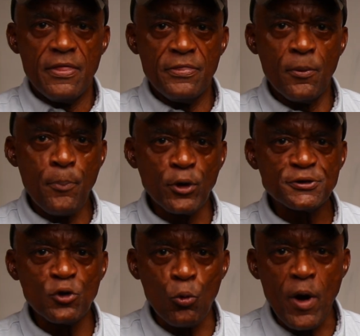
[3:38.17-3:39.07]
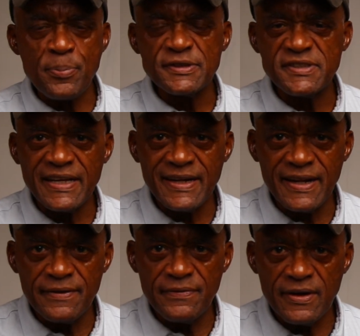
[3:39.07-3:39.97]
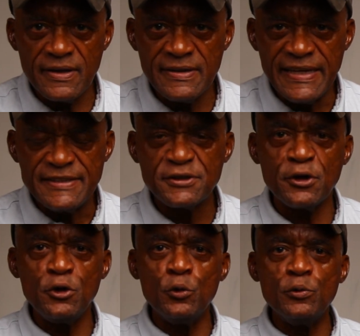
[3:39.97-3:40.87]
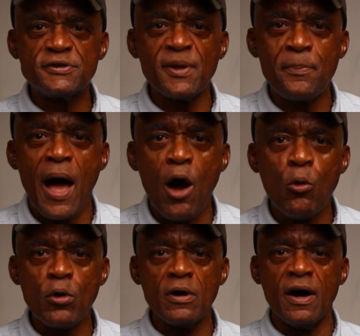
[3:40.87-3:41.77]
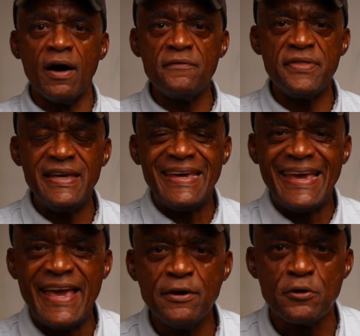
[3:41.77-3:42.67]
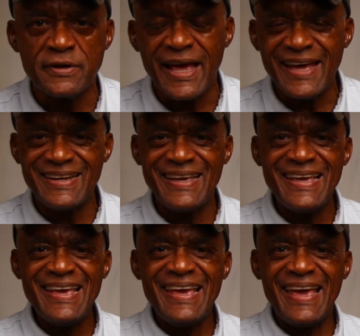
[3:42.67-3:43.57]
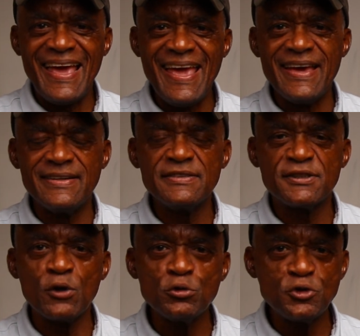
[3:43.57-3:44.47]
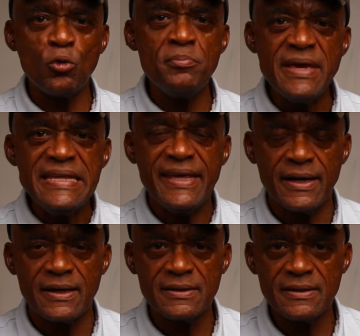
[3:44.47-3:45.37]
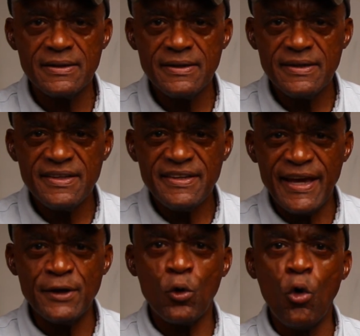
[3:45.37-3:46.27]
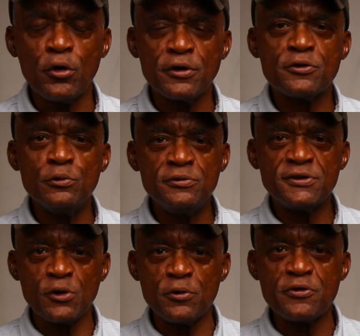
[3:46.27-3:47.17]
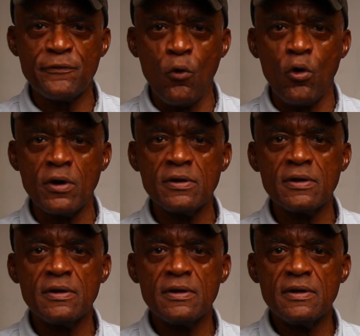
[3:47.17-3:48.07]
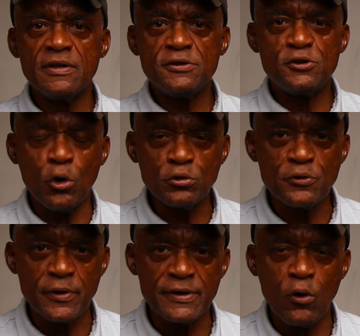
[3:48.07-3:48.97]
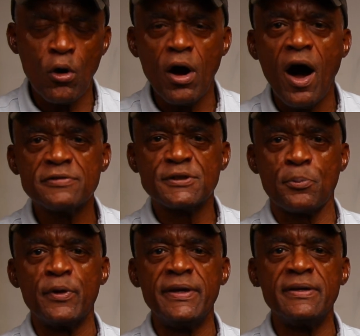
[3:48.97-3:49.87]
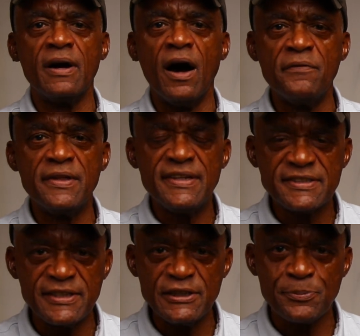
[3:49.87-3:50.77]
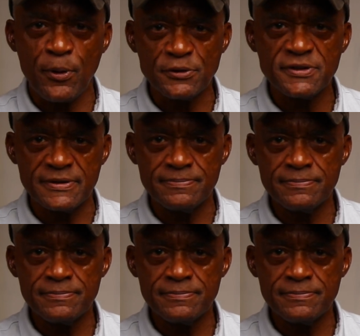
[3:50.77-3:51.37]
The personal representative needs to use the power of the internet and social media in order to search for children or offspring of the deceased person.